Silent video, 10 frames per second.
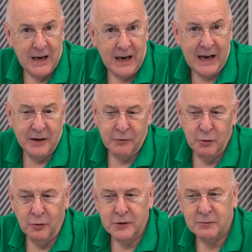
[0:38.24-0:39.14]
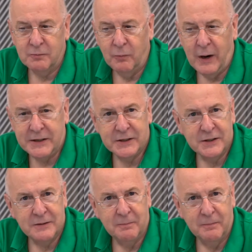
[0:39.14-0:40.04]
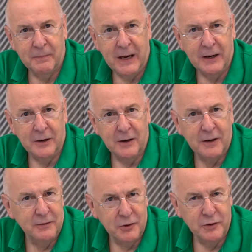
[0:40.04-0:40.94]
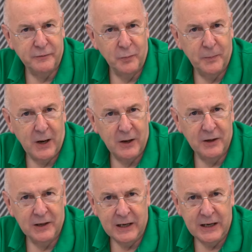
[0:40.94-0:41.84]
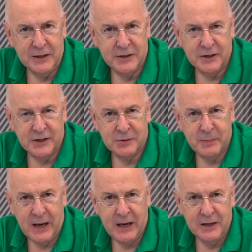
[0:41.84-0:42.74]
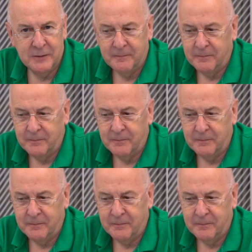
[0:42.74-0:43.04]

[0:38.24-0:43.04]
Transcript: And of course, West, being a dutiful partner, leads a spade,